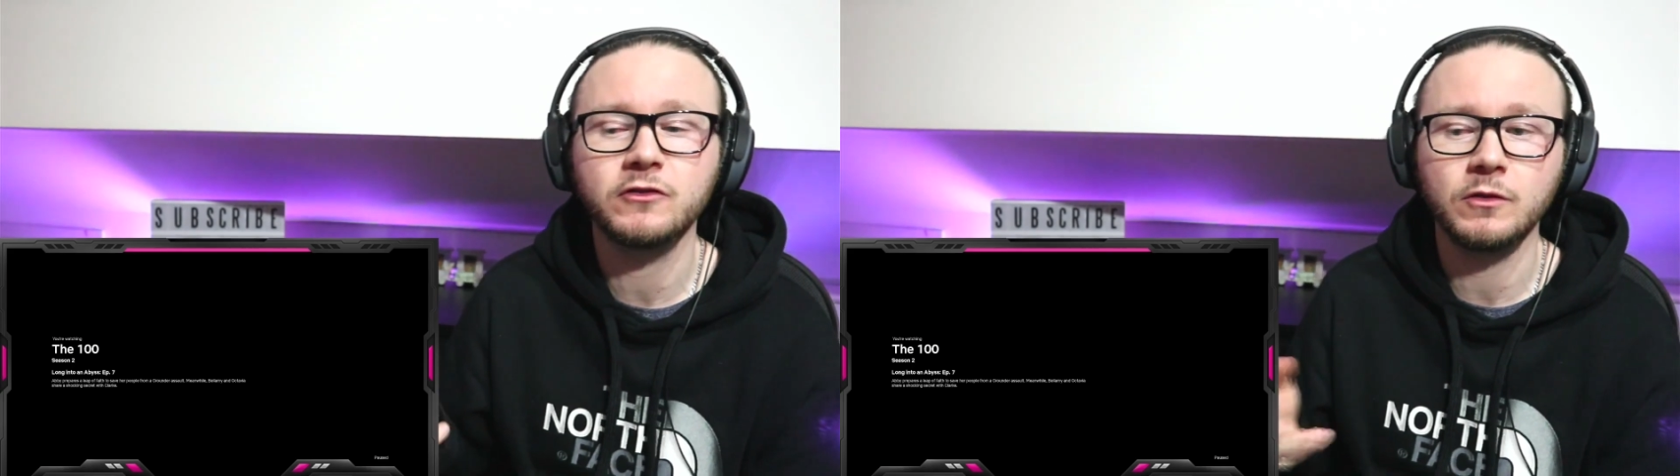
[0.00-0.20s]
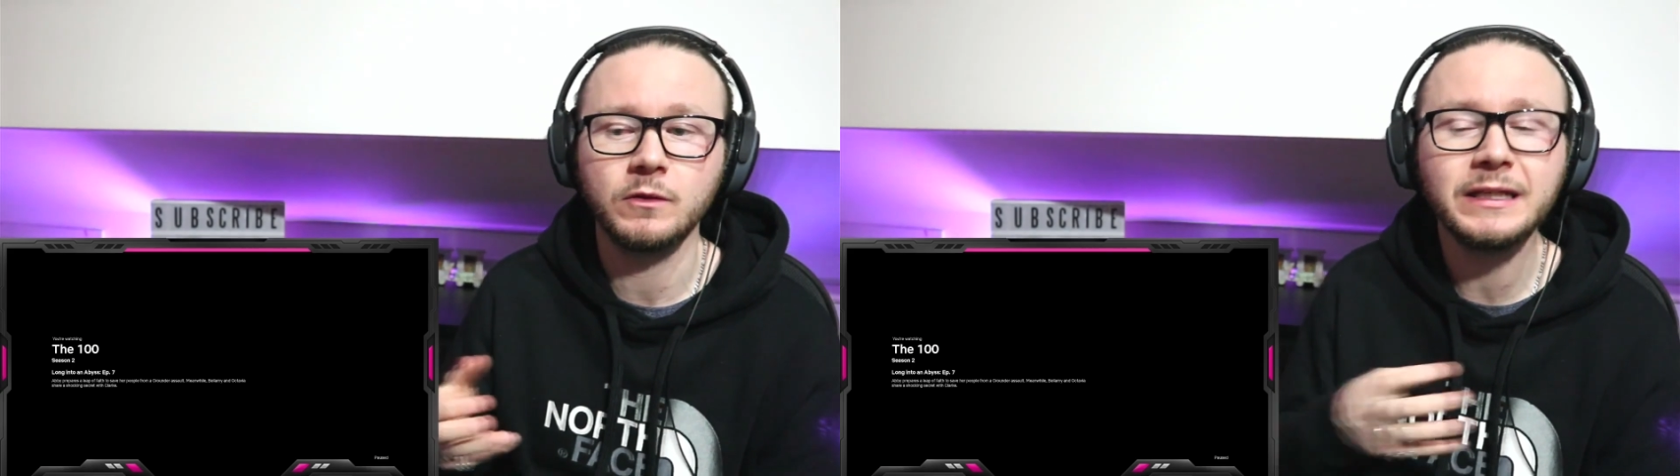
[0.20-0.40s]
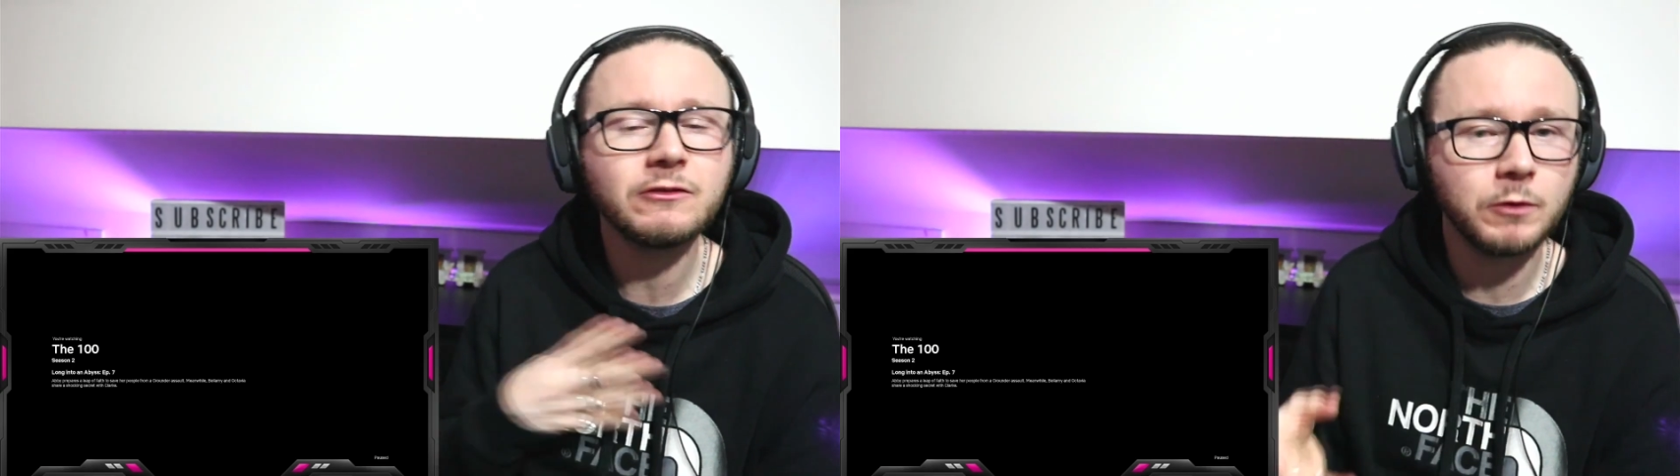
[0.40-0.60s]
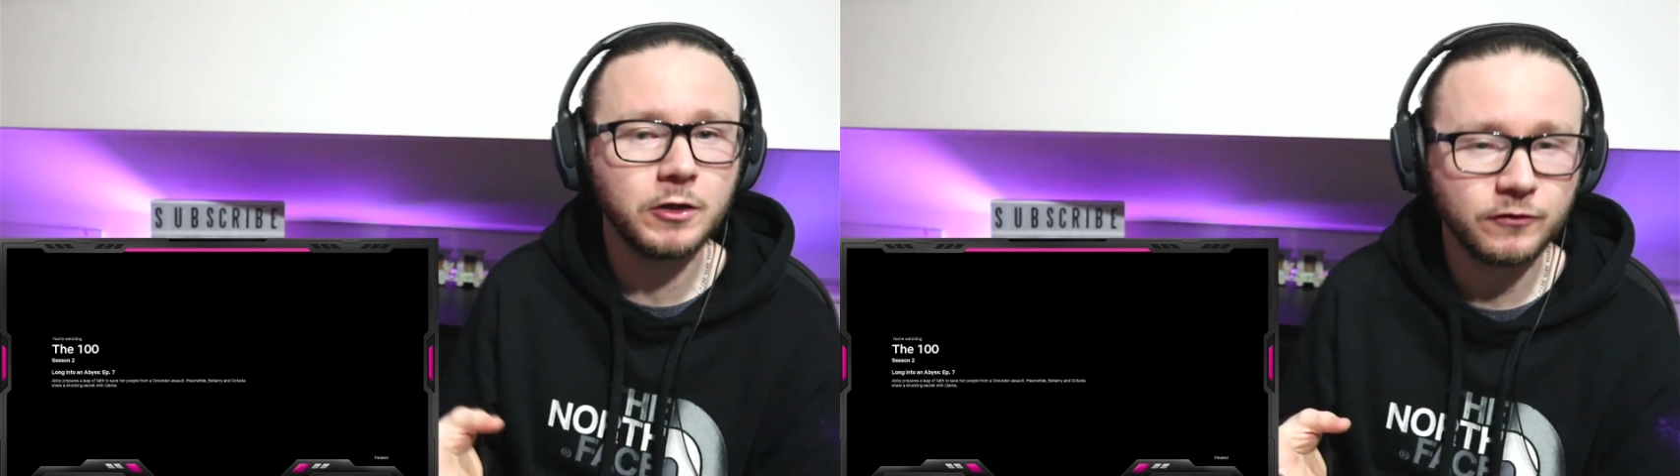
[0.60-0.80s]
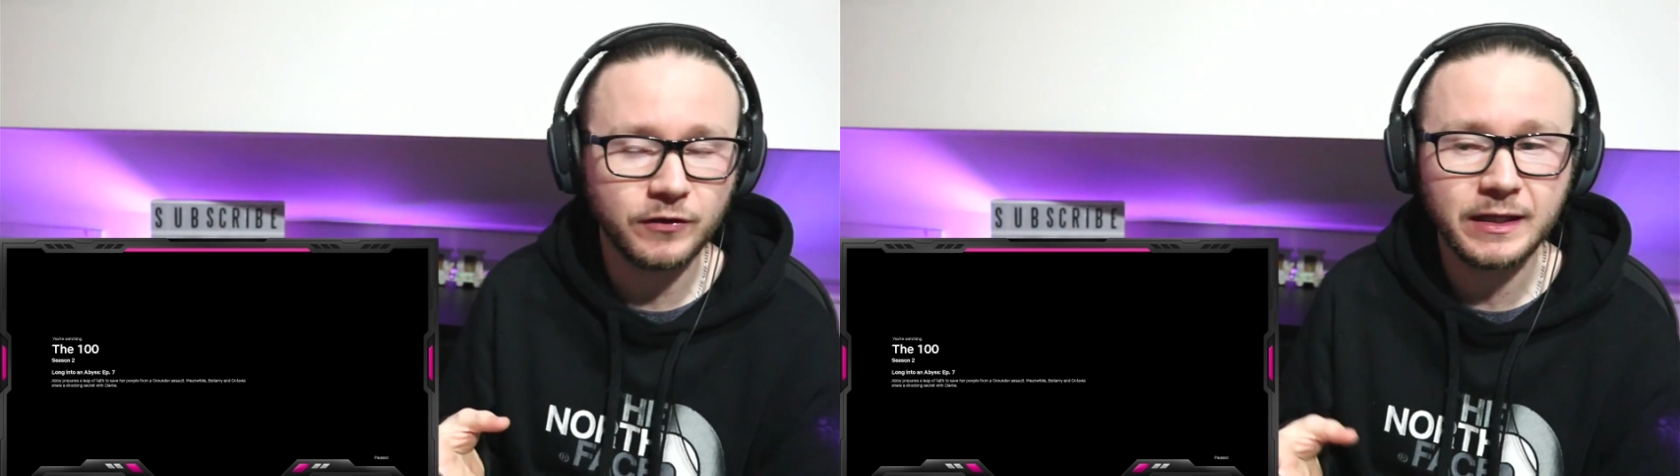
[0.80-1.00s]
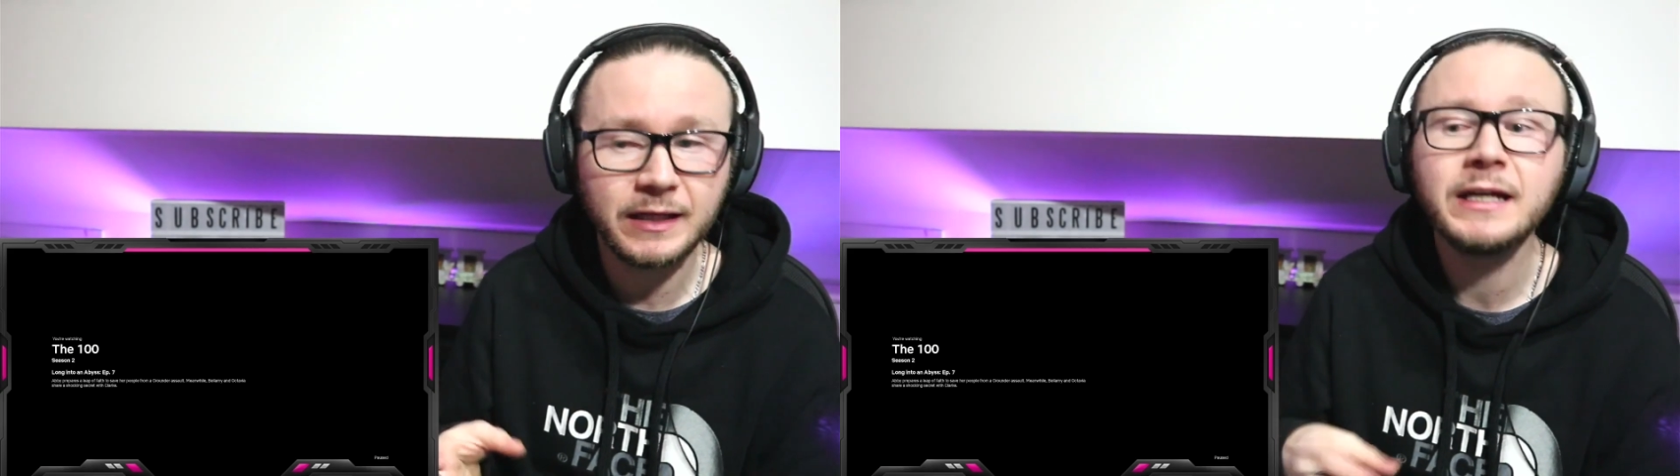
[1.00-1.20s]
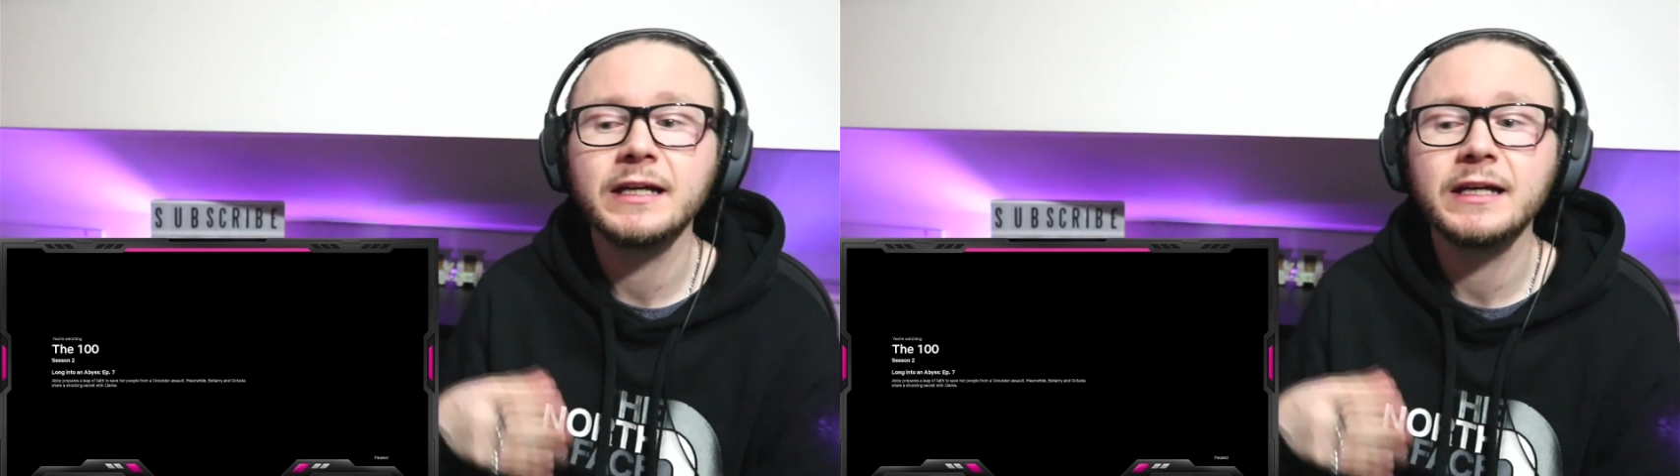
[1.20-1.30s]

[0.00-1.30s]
so his word for it